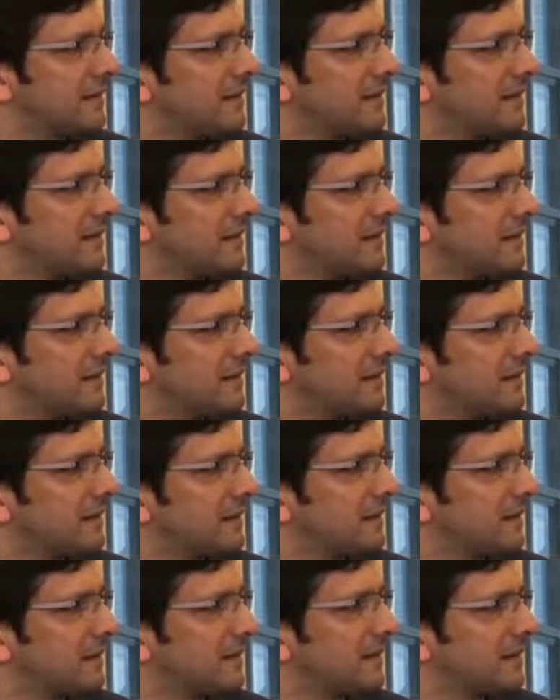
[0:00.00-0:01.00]

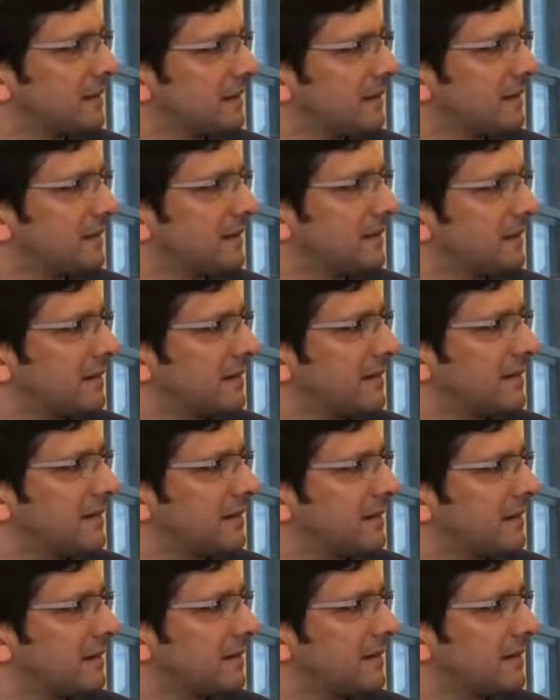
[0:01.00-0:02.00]

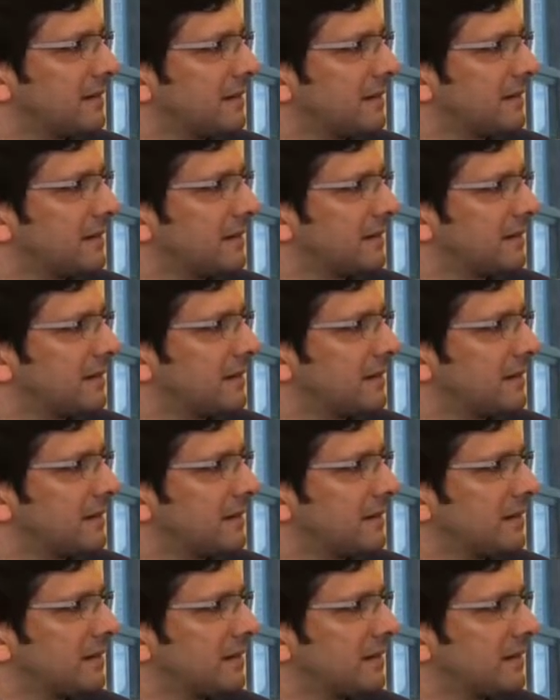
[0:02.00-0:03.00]

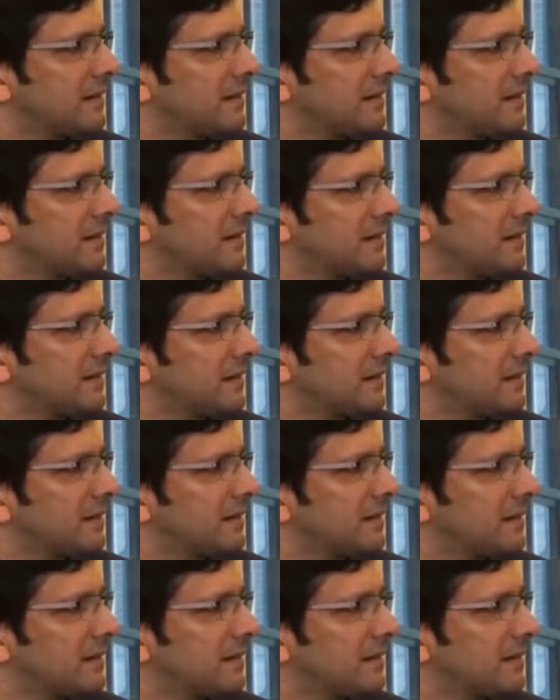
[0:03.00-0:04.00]
(not speaking)